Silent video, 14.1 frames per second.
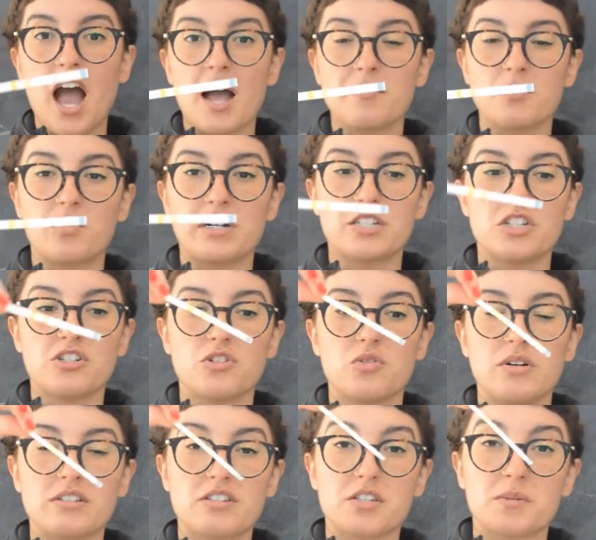I'm going to
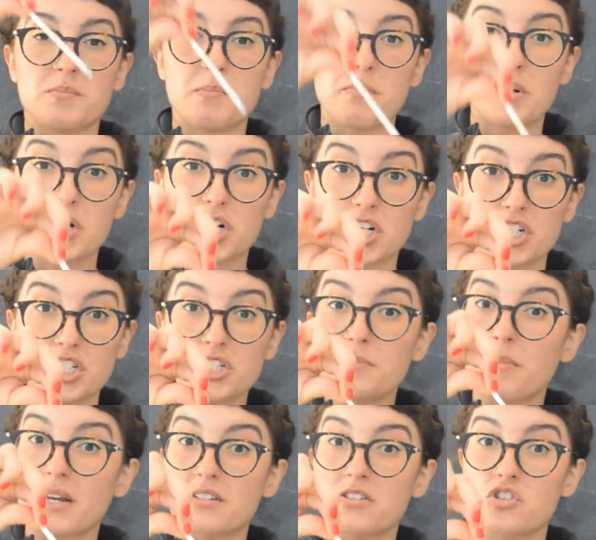submerge
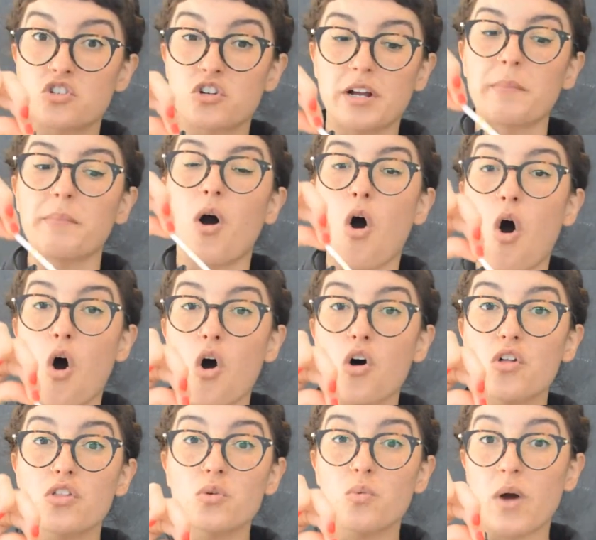my strip all
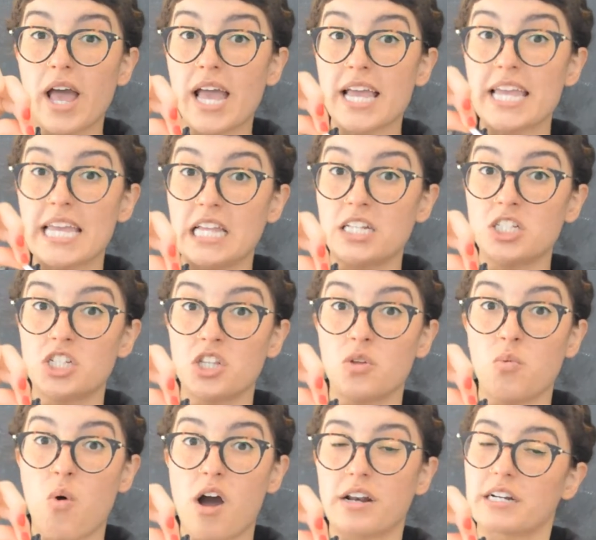the way into the
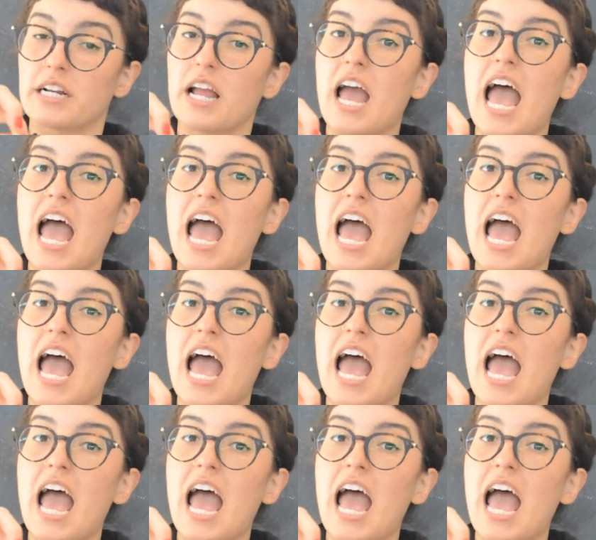water